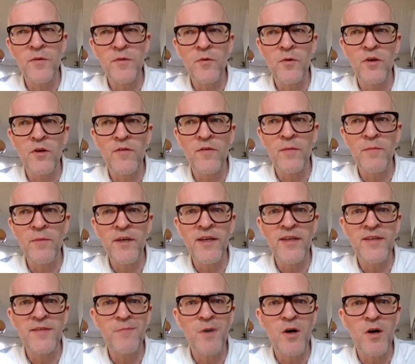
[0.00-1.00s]
one of our
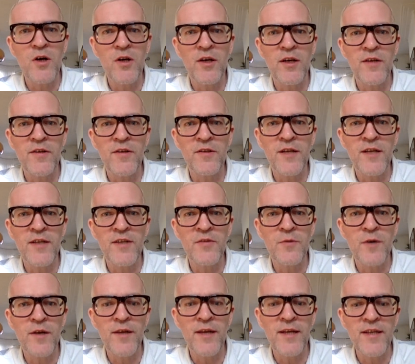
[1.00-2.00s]
biggest markets. So that's
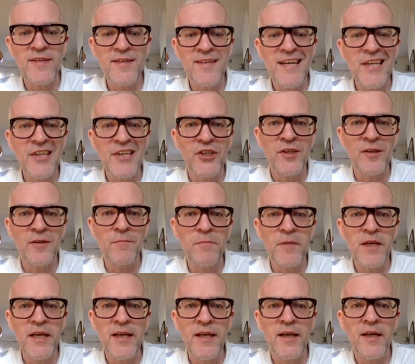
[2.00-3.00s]
why they stationed
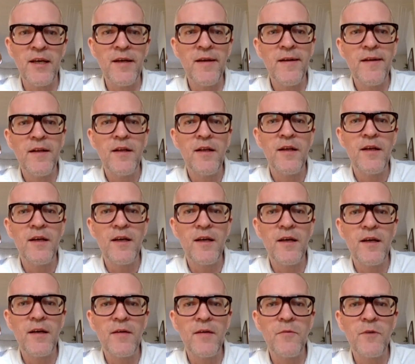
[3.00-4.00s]
me
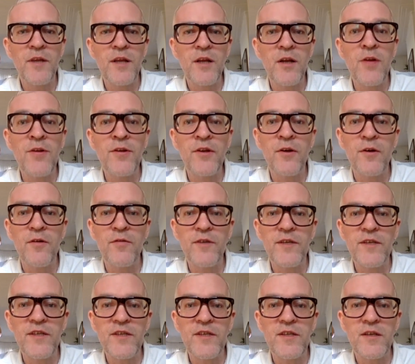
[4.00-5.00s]
with a London
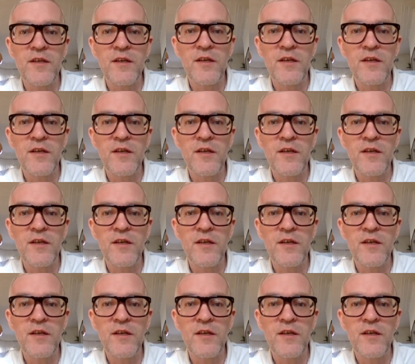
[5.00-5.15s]
office,